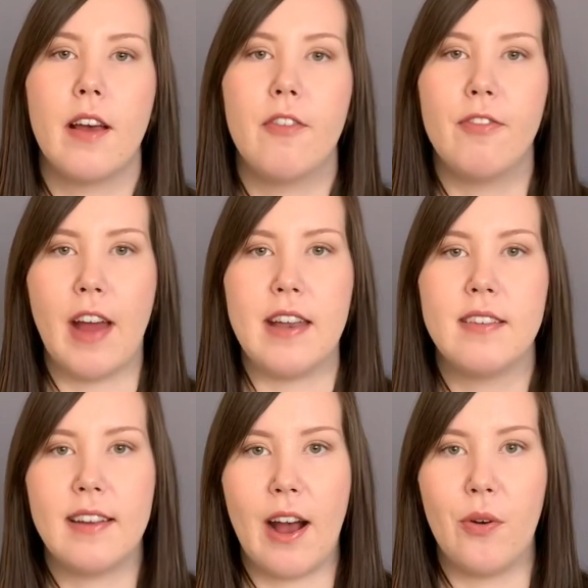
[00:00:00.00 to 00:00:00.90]

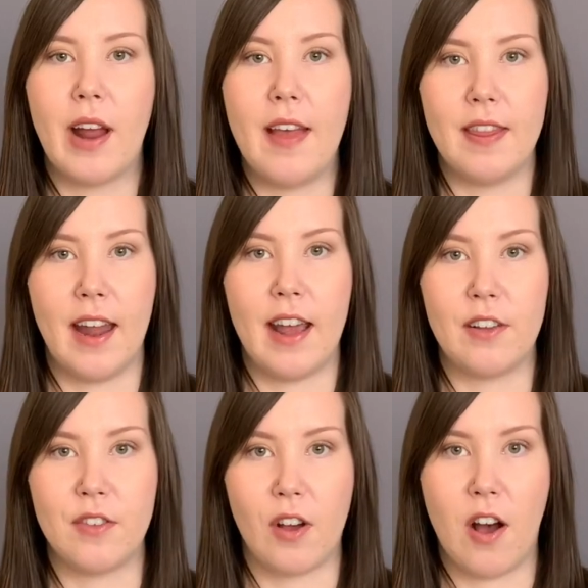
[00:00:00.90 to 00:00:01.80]
vented out and then
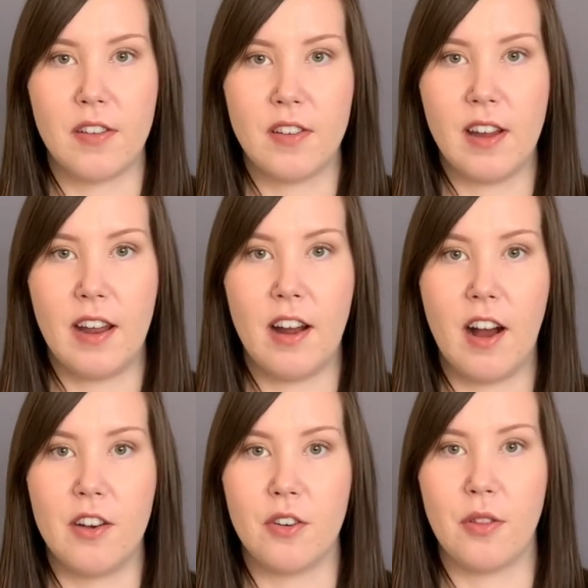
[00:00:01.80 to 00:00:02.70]
exhausted
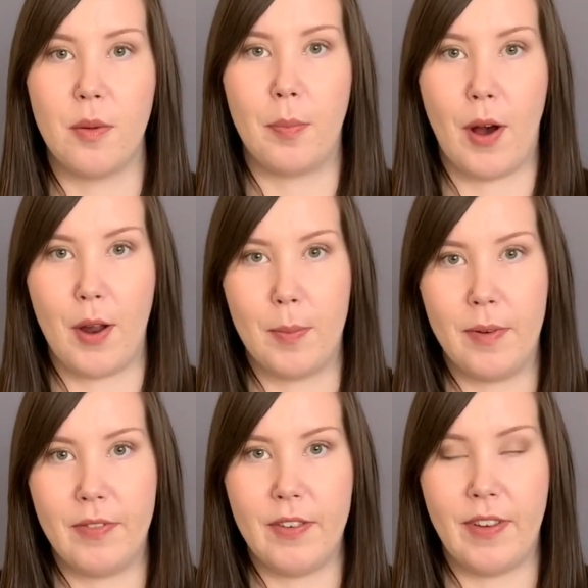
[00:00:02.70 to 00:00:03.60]
under the bottom
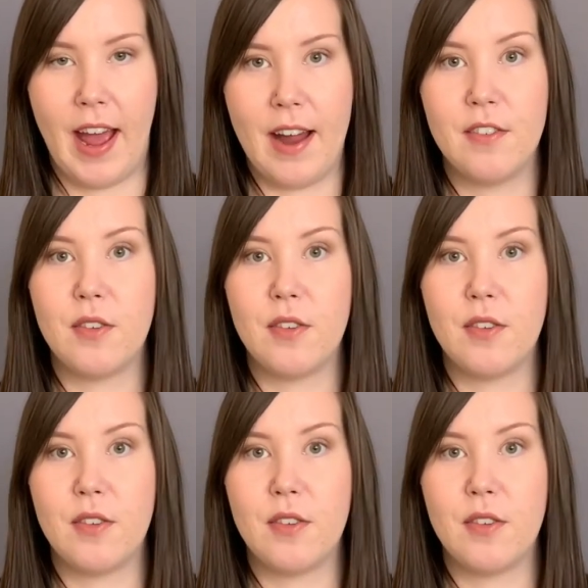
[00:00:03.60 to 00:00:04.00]
of the van.